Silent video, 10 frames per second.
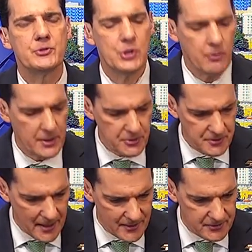
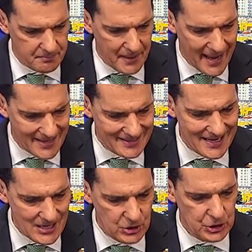200,000 pets
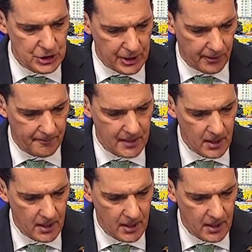each year